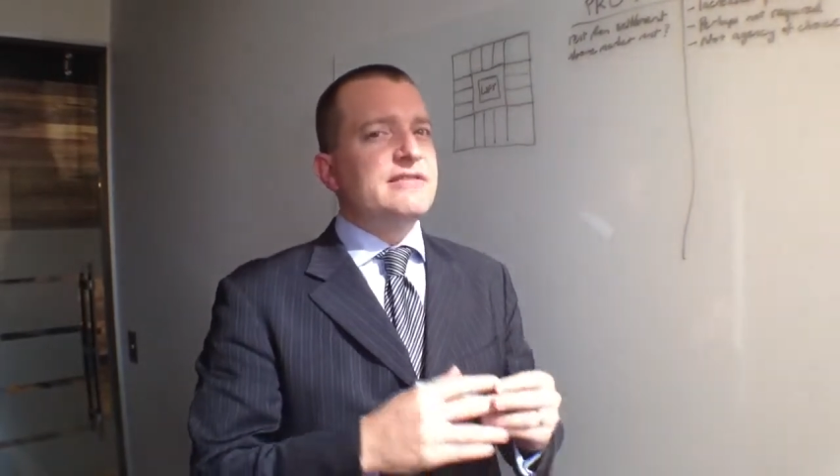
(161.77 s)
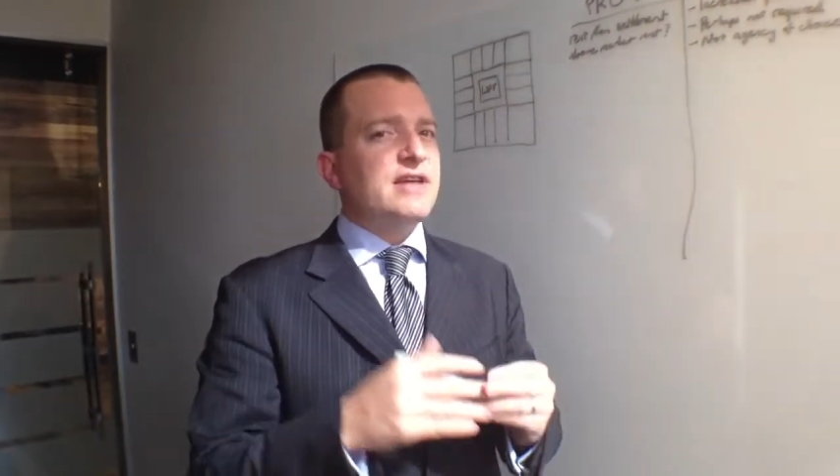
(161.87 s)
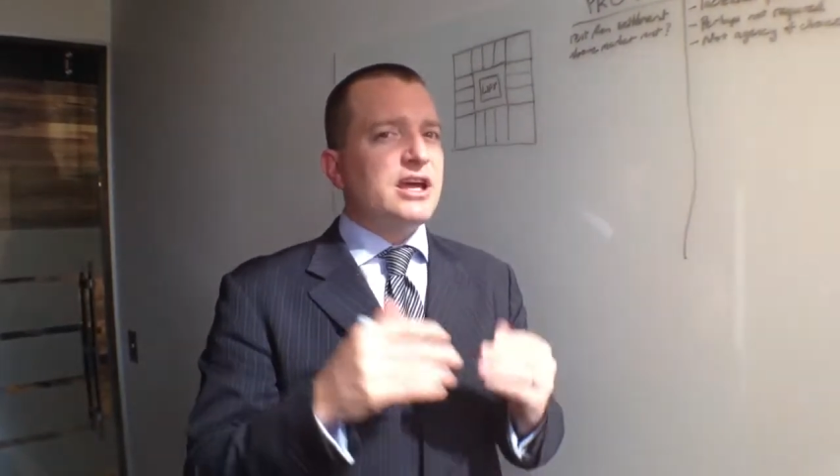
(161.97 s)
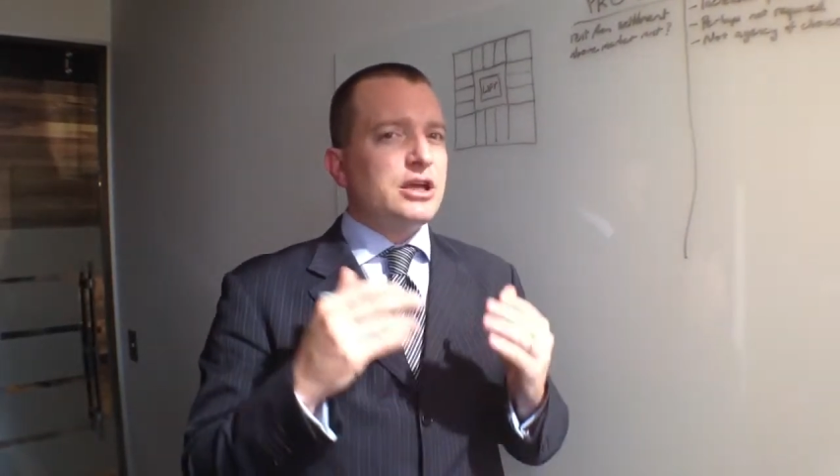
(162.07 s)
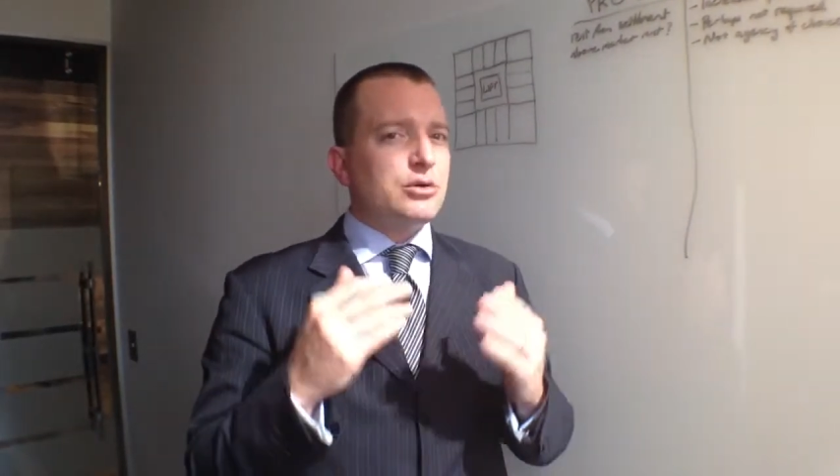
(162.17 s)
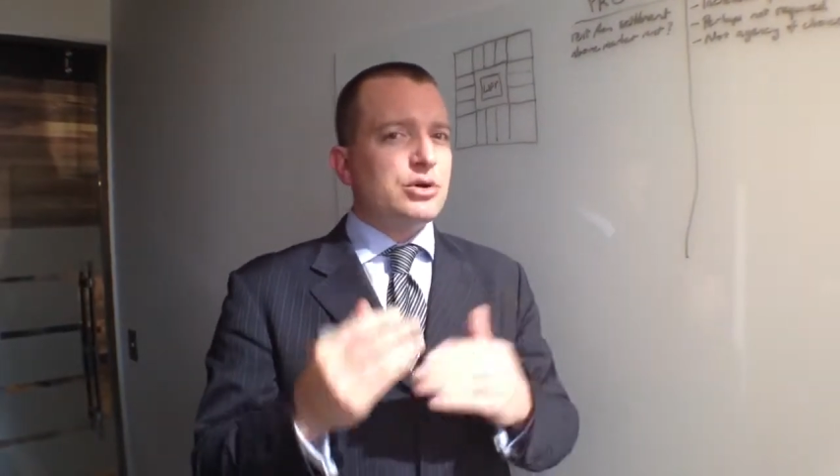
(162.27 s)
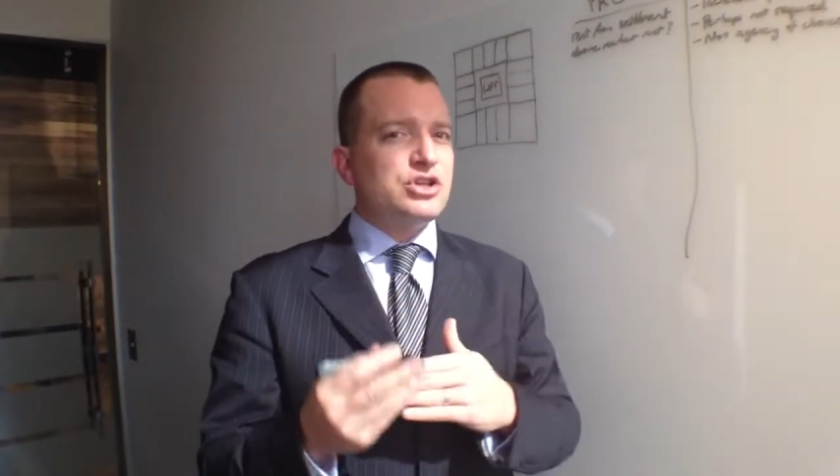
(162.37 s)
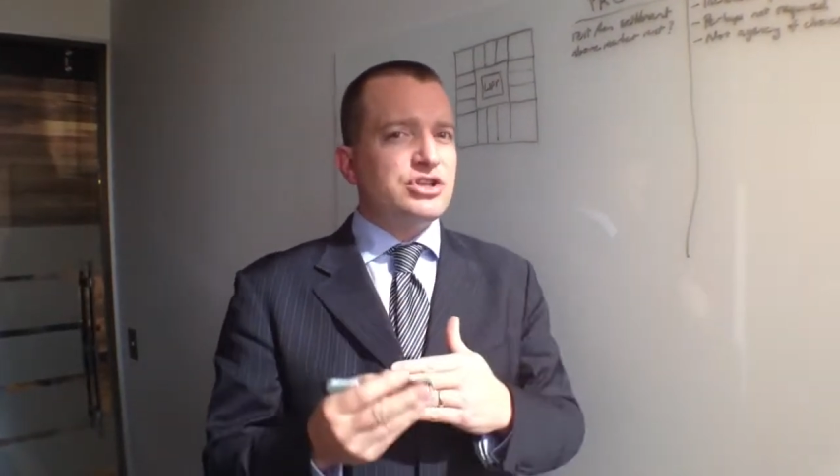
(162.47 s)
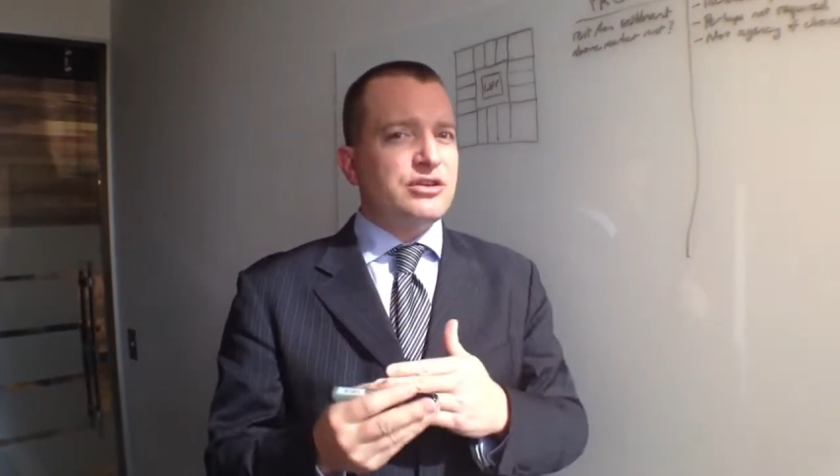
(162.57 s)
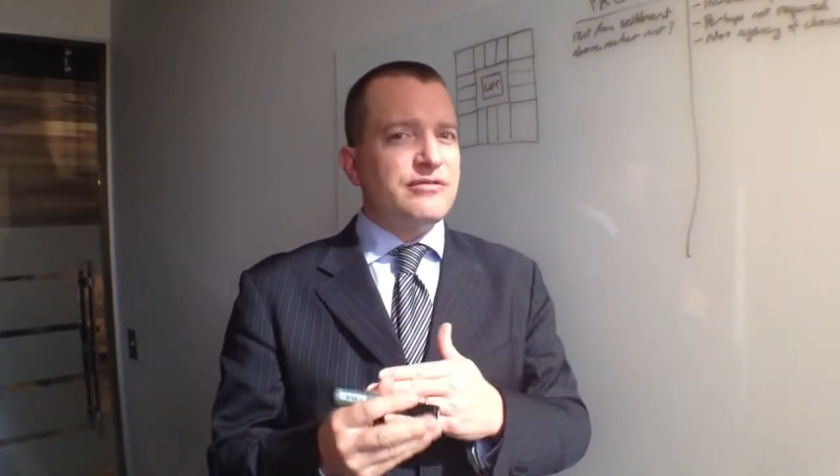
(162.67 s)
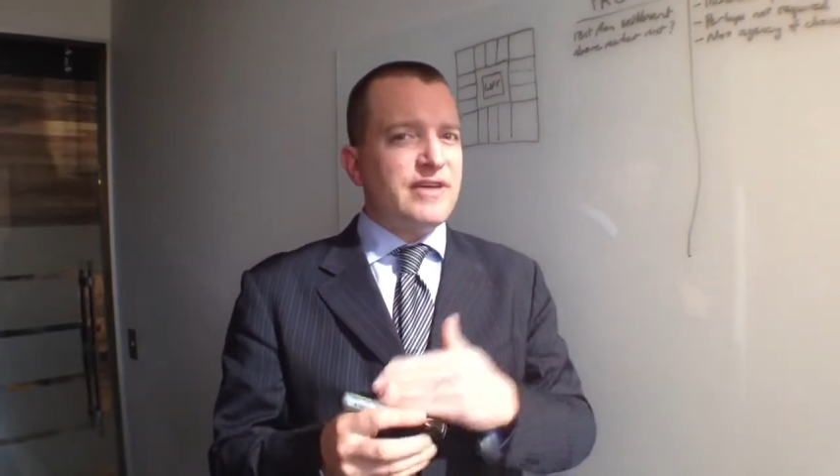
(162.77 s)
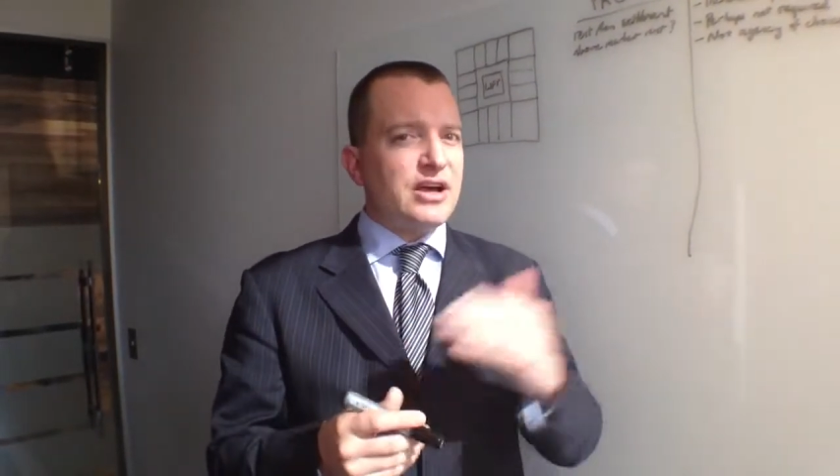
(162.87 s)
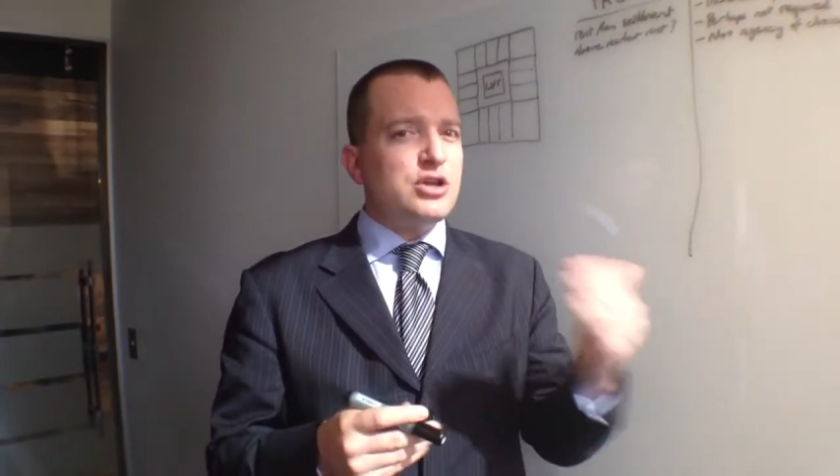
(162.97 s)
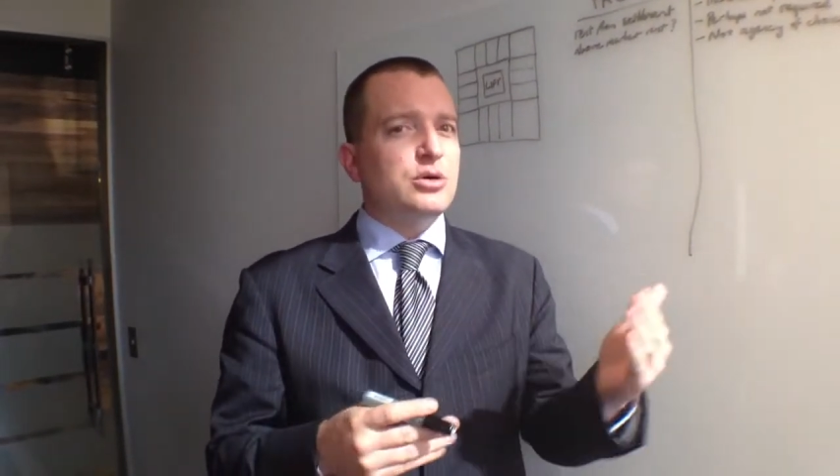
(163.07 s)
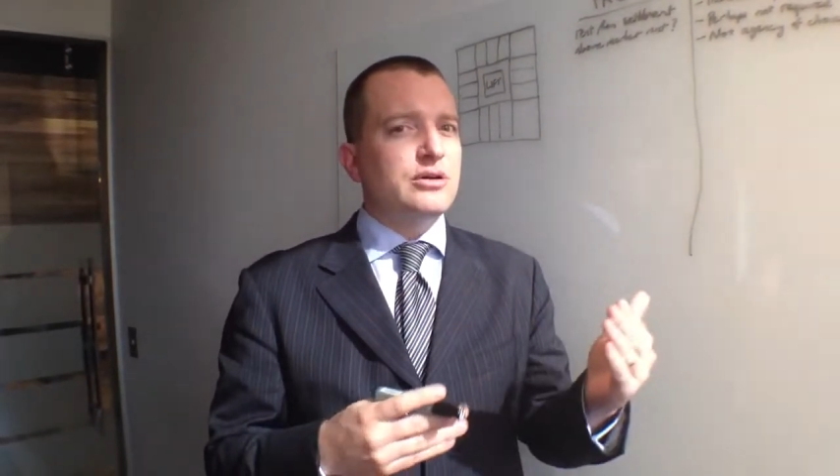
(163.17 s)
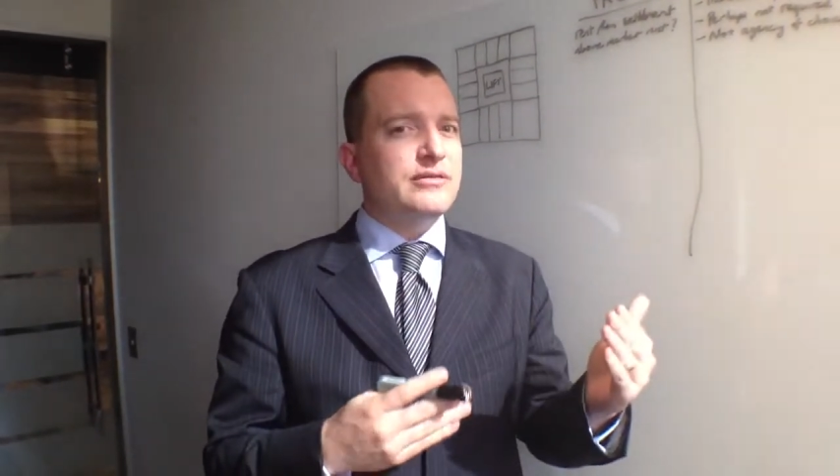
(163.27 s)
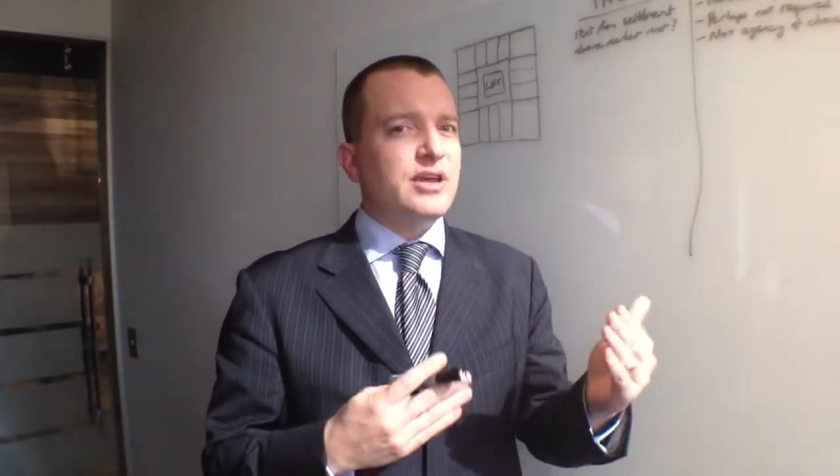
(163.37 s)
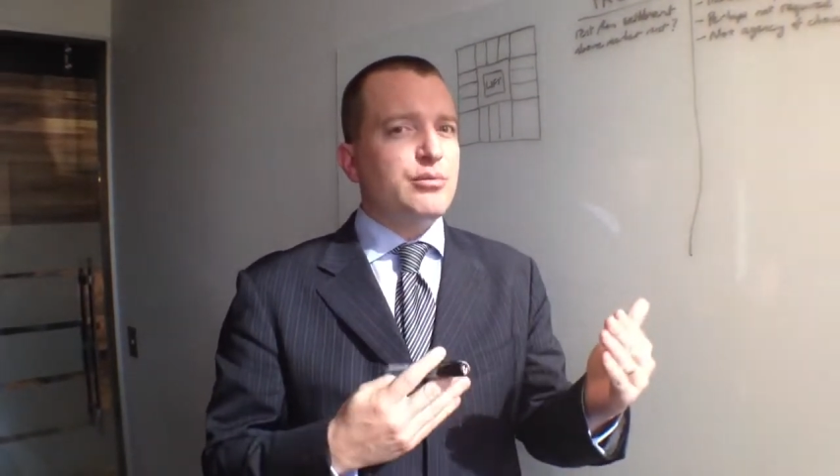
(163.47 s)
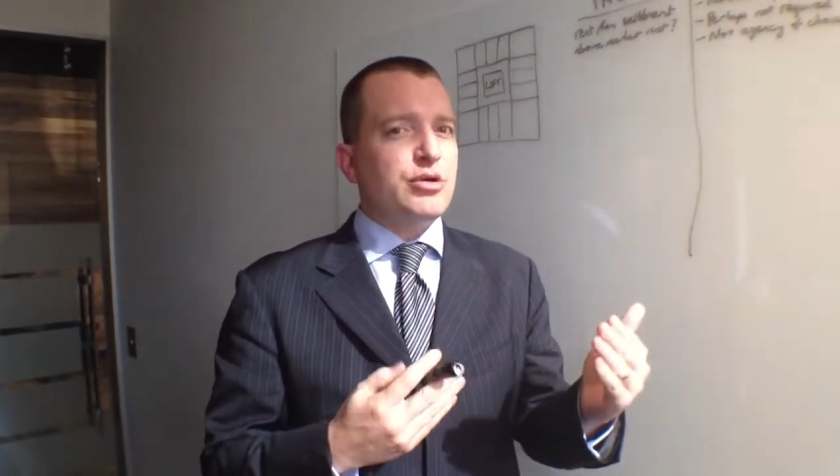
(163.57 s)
They increase the value of their